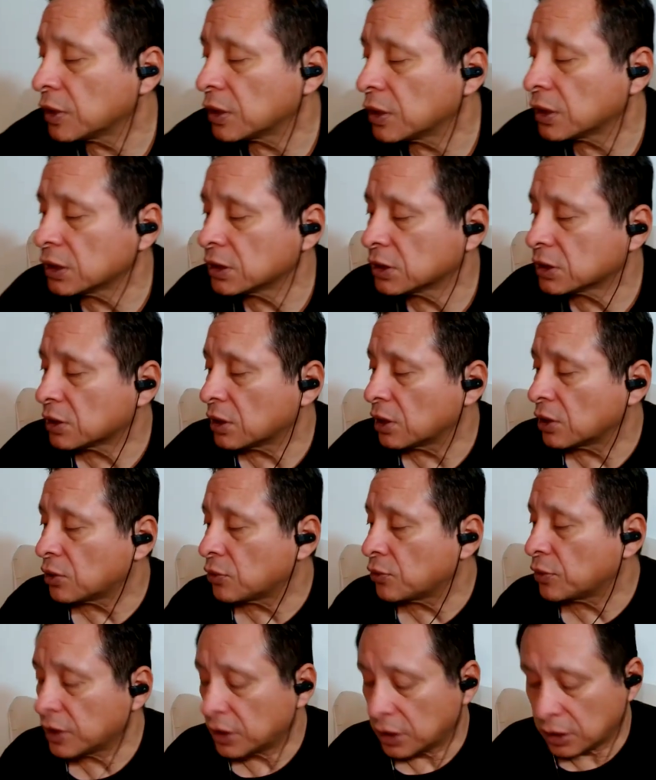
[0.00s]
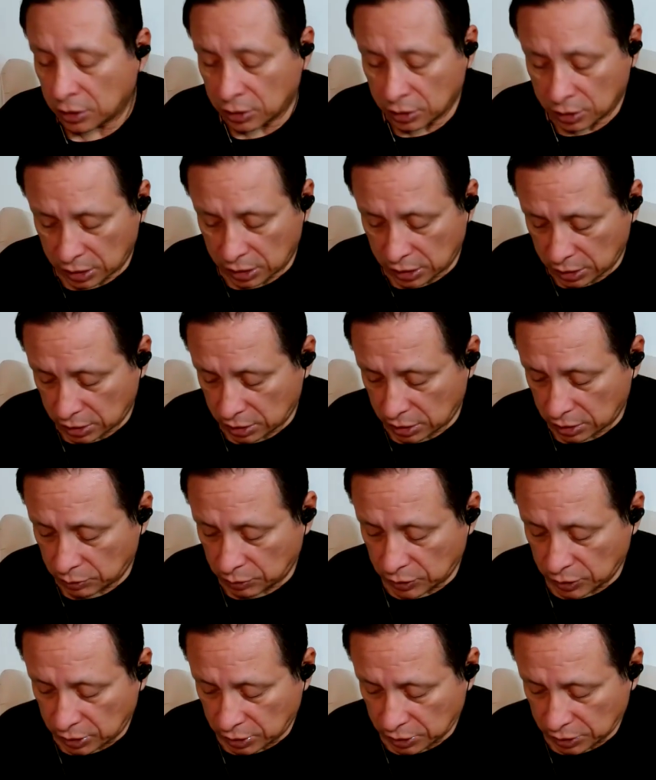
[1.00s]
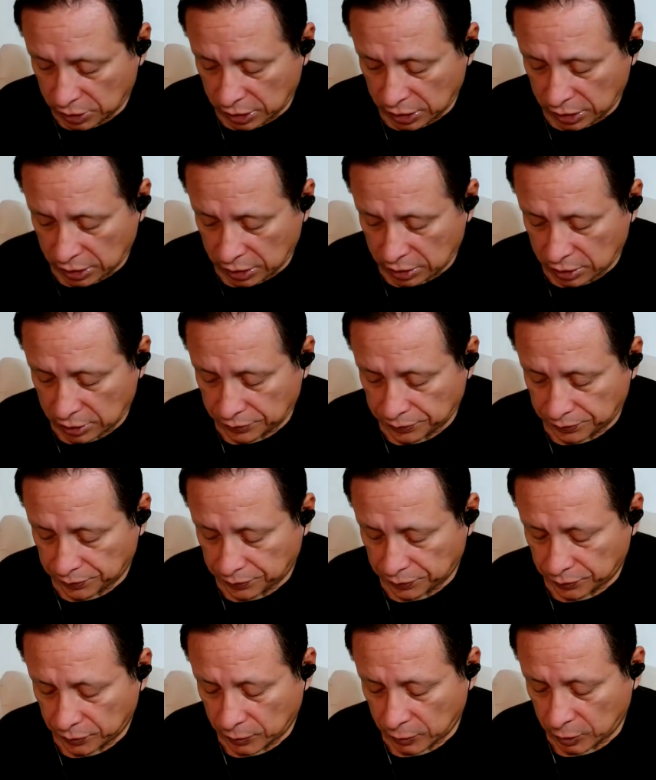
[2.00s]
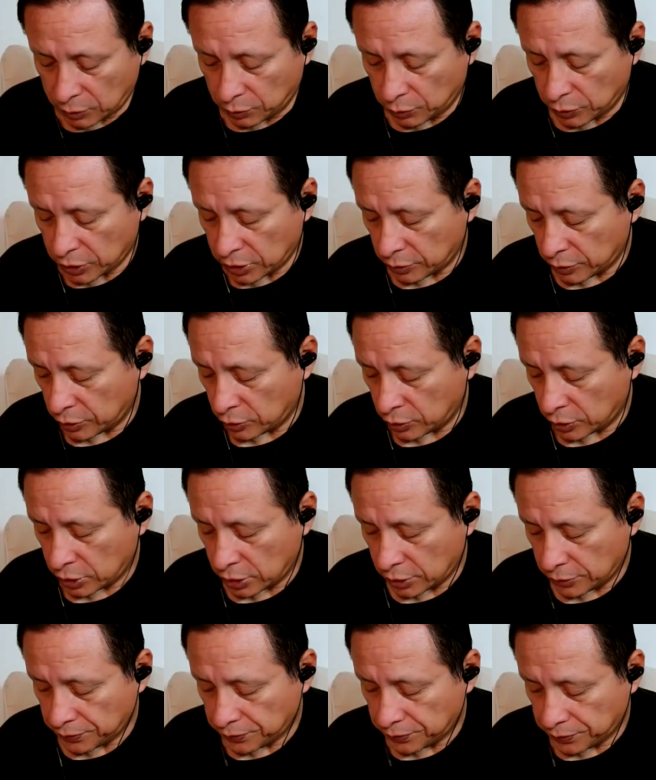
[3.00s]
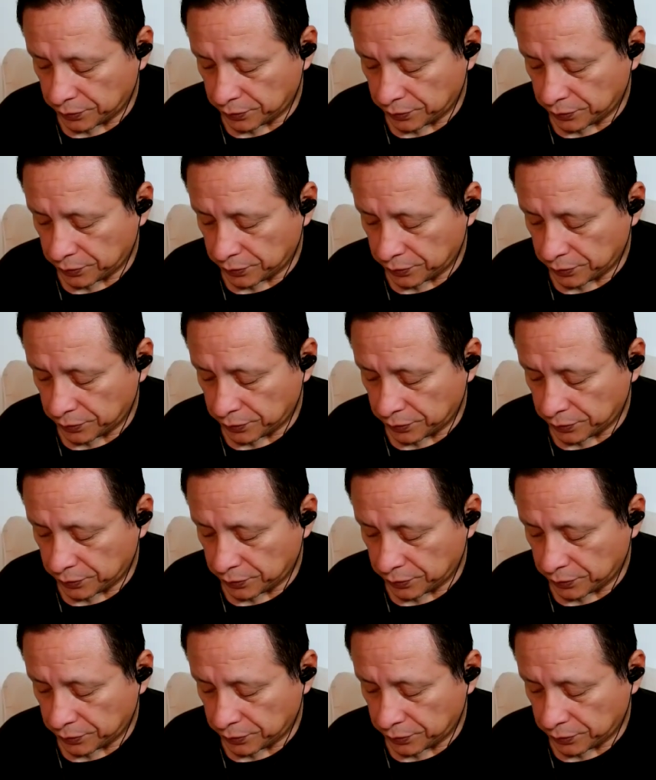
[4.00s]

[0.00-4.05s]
at least the three that look like they belong together. I'll put them in order.